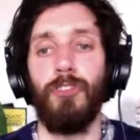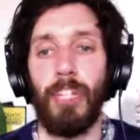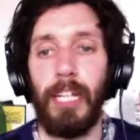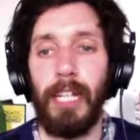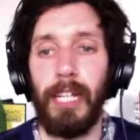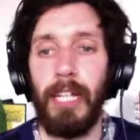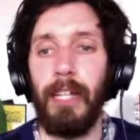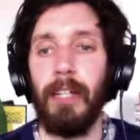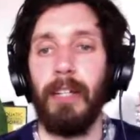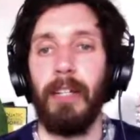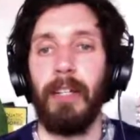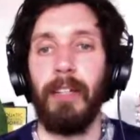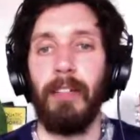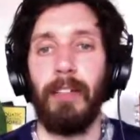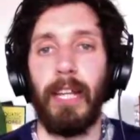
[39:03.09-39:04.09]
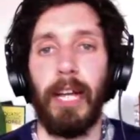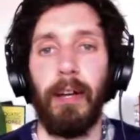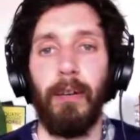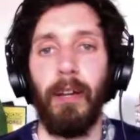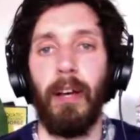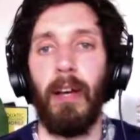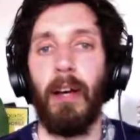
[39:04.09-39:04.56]
G,
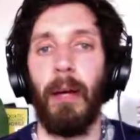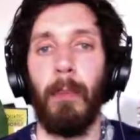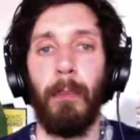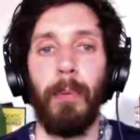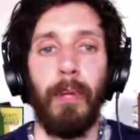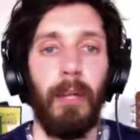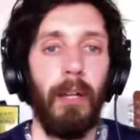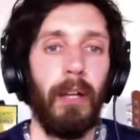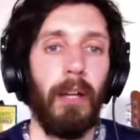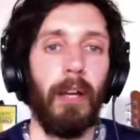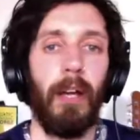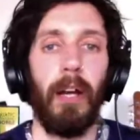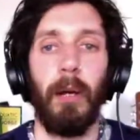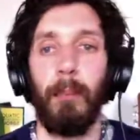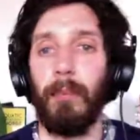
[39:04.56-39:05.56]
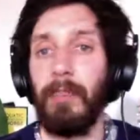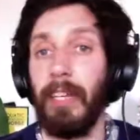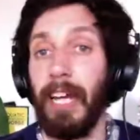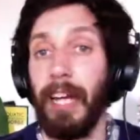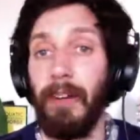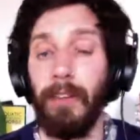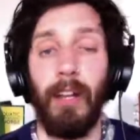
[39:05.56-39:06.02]
down, up,
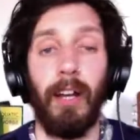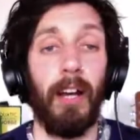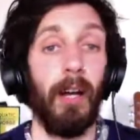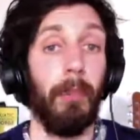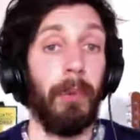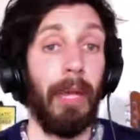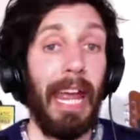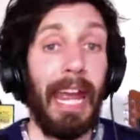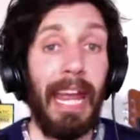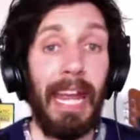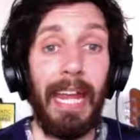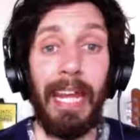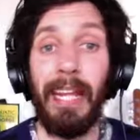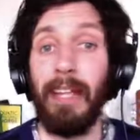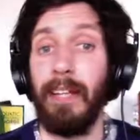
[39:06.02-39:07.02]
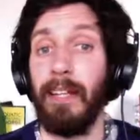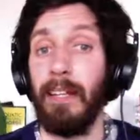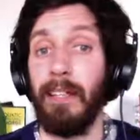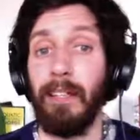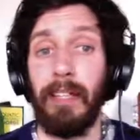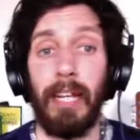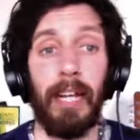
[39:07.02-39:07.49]
down, up. A,
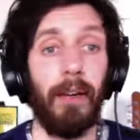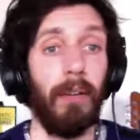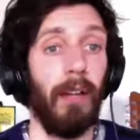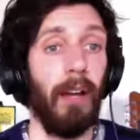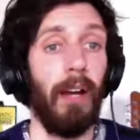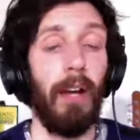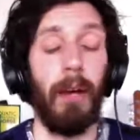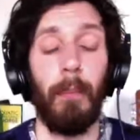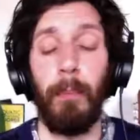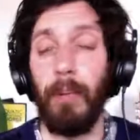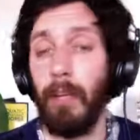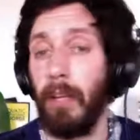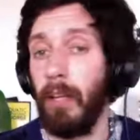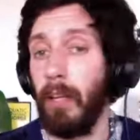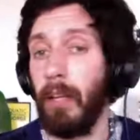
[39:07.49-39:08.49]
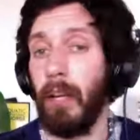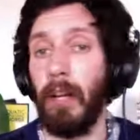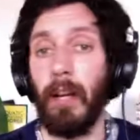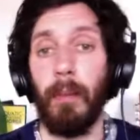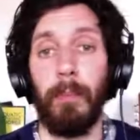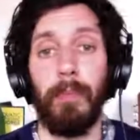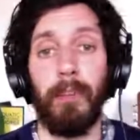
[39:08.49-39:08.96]
down, up,
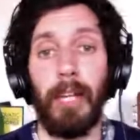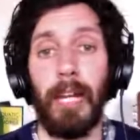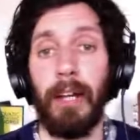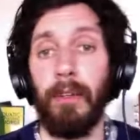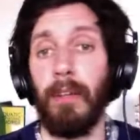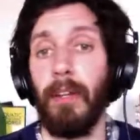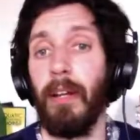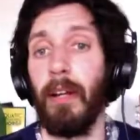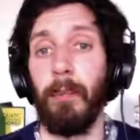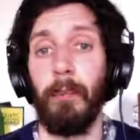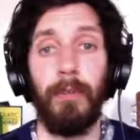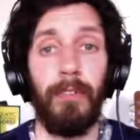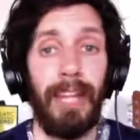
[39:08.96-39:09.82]
down, up.